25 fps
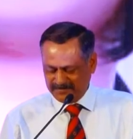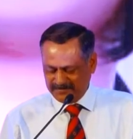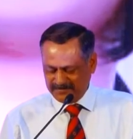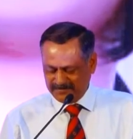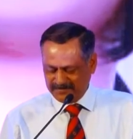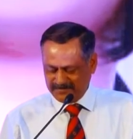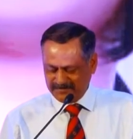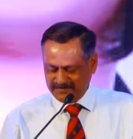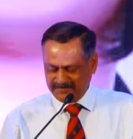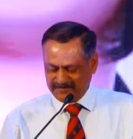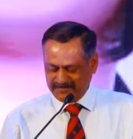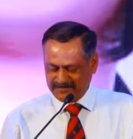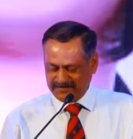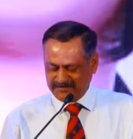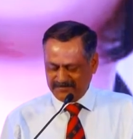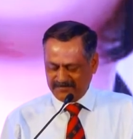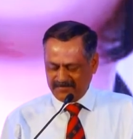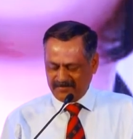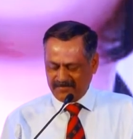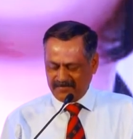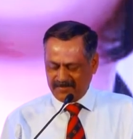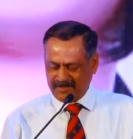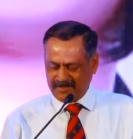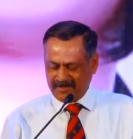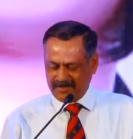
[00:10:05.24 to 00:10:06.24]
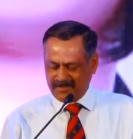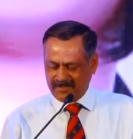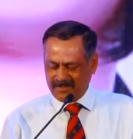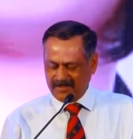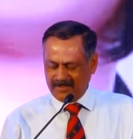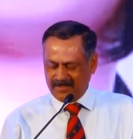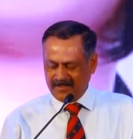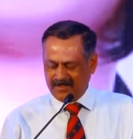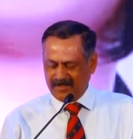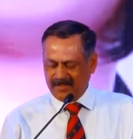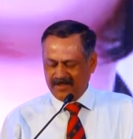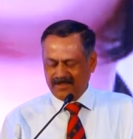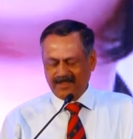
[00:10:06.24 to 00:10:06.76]

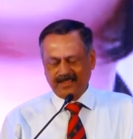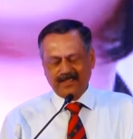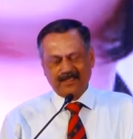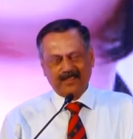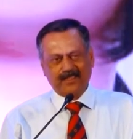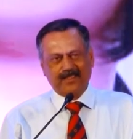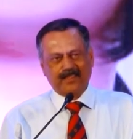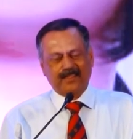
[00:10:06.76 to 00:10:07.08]
No one is speaking in this clip.